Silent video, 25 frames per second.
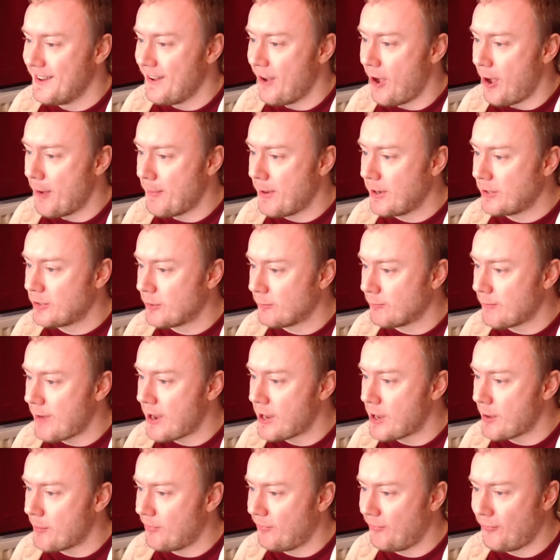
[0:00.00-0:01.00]
I managed to
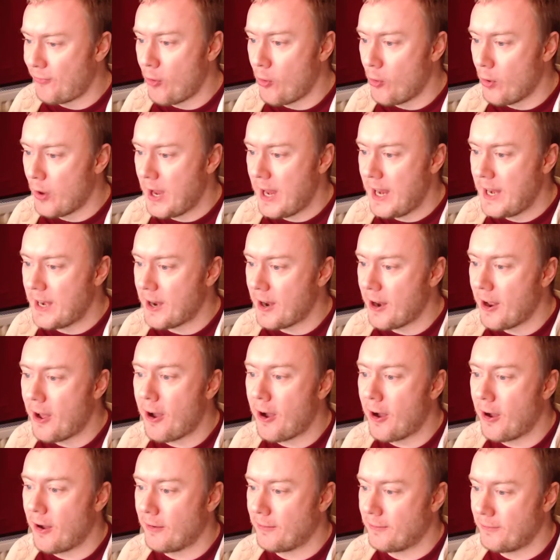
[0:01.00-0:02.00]
rack up
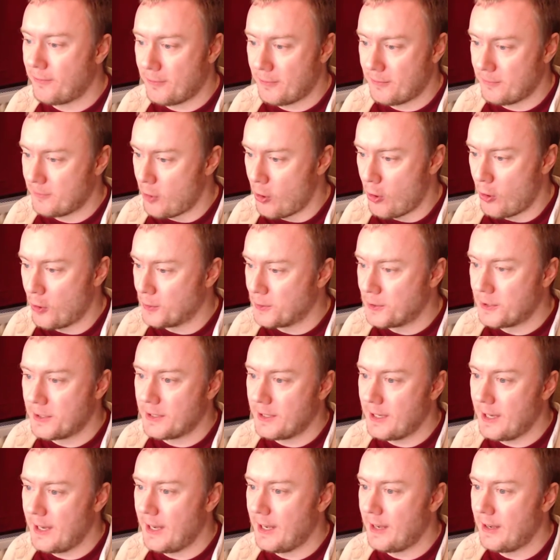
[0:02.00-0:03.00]
14.5 odd
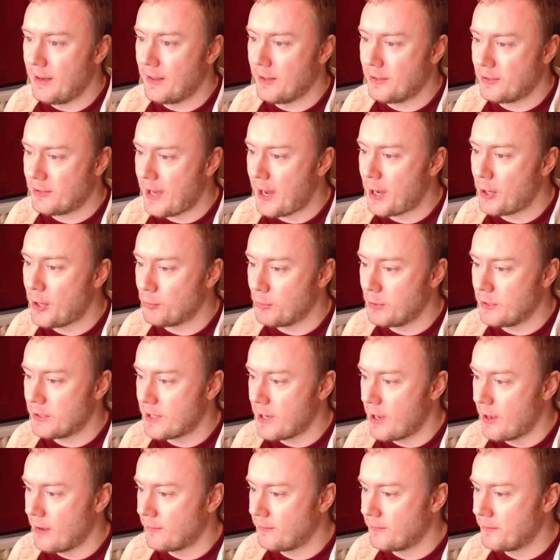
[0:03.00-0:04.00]
in the secondary
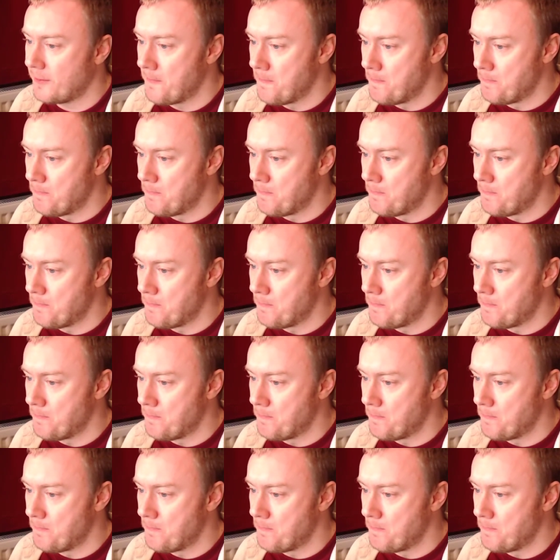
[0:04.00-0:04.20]
stuff.